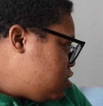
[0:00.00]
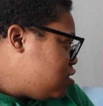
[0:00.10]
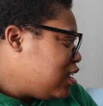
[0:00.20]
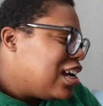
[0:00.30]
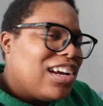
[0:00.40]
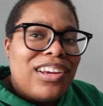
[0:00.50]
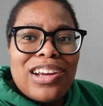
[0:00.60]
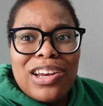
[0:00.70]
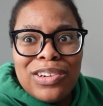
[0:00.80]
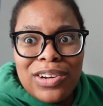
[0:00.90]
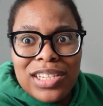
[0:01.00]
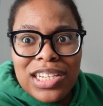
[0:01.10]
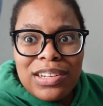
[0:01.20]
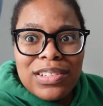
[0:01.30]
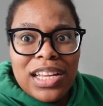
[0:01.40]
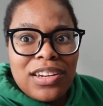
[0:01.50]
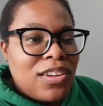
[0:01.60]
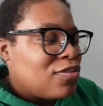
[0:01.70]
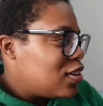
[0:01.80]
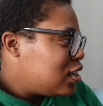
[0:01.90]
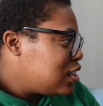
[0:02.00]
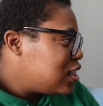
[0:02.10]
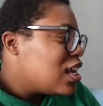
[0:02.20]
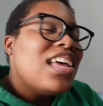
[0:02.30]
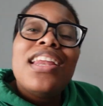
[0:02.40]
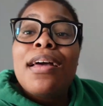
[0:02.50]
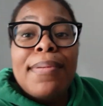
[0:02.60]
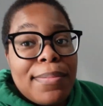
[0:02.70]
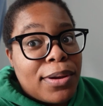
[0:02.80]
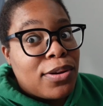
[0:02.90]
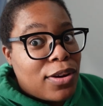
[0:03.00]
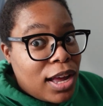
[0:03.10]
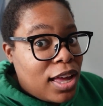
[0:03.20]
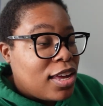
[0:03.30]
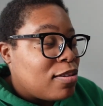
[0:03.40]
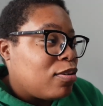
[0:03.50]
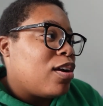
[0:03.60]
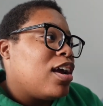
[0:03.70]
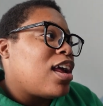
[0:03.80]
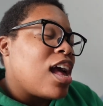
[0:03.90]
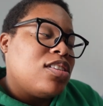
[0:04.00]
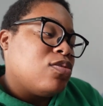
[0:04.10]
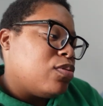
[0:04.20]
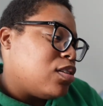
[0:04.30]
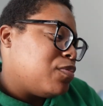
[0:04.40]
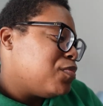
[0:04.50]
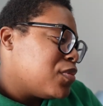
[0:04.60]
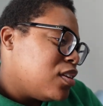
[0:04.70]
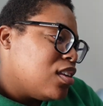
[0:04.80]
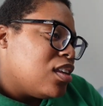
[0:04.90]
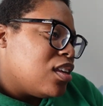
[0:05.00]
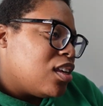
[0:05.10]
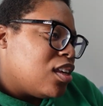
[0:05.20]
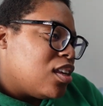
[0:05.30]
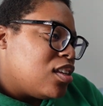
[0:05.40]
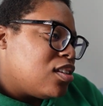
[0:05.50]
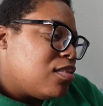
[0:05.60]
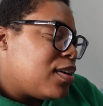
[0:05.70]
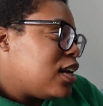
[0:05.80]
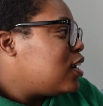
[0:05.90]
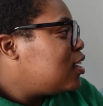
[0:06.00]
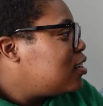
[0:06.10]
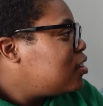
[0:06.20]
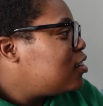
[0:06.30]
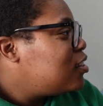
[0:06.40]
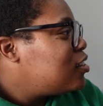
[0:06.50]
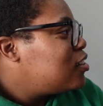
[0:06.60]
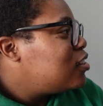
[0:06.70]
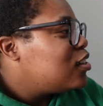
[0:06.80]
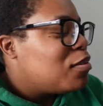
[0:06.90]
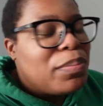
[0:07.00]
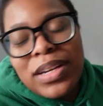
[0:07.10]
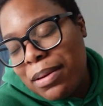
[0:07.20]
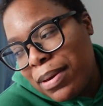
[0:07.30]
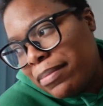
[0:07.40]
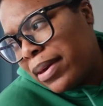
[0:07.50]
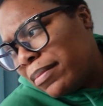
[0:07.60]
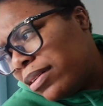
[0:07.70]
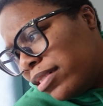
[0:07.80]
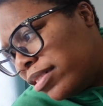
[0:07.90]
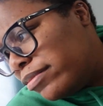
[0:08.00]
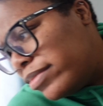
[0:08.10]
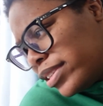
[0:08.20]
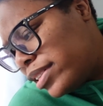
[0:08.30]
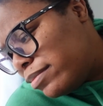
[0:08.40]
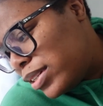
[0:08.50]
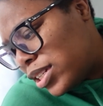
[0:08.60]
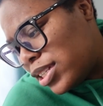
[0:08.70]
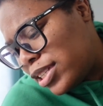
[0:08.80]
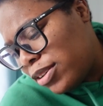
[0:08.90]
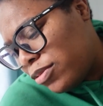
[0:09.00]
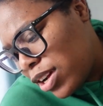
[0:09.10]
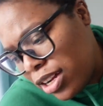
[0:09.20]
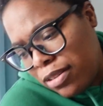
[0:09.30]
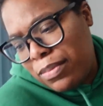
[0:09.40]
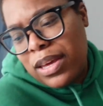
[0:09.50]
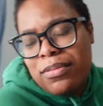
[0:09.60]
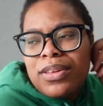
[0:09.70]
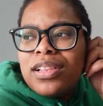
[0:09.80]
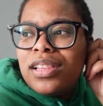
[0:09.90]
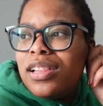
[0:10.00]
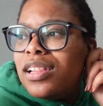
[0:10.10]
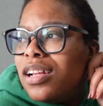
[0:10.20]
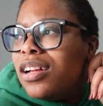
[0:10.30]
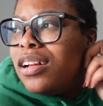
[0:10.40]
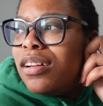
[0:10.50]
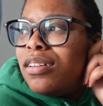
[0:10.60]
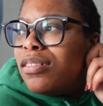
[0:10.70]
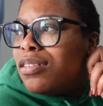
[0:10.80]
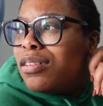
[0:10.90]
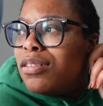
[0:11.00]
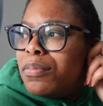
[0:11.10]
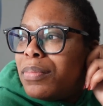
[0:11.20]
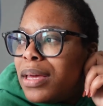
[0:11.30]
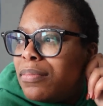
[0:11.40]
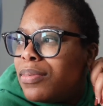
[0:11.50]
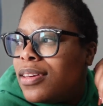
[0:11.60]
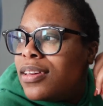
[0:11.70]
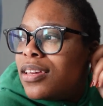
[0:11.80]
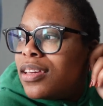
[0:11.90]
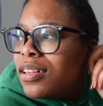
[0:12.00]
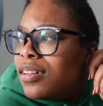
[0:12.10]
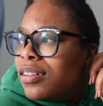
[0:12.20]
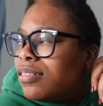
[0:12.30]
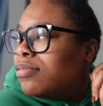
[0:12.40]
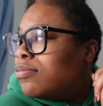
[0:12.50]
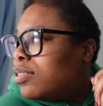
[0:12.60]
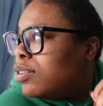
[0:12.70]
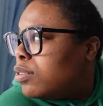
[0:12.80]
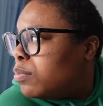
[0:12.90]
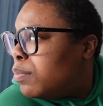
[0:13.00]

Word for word: I heard a noise and I was like, that, that baby crying, crying. I just wanna somebody put that baby in my arms. Let me just rock the baby. Oh, the little baby. Hmm, the little